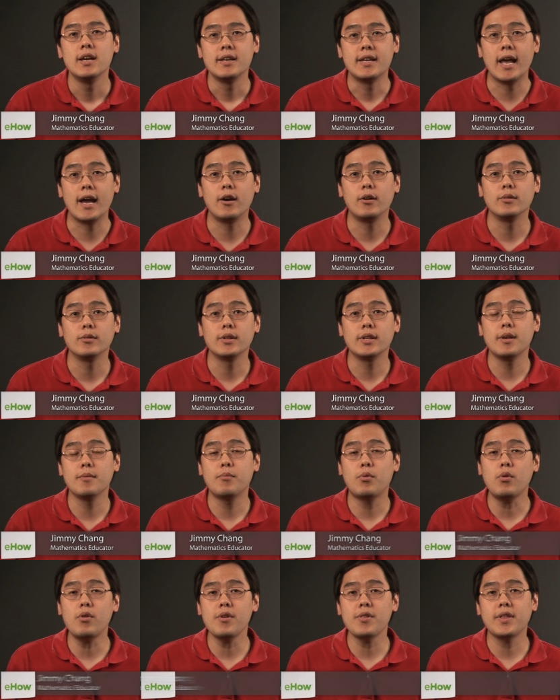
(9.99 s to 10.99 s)
Now, the
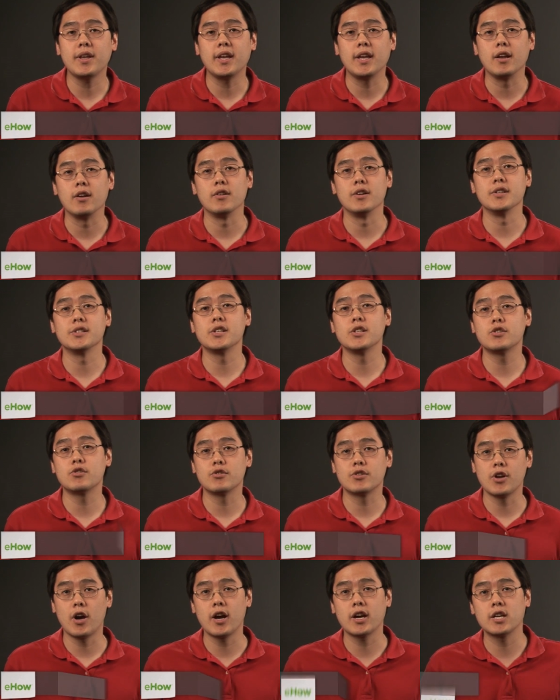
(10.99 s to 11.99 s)
important thing here is since
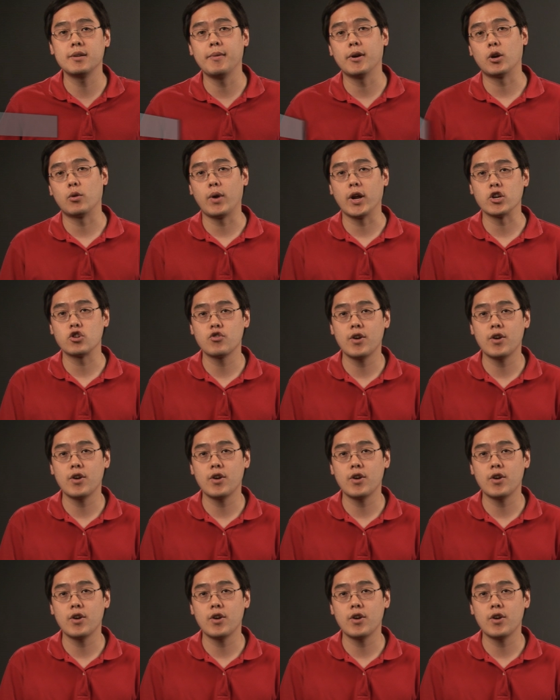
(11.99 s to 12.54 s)
you're talking about a right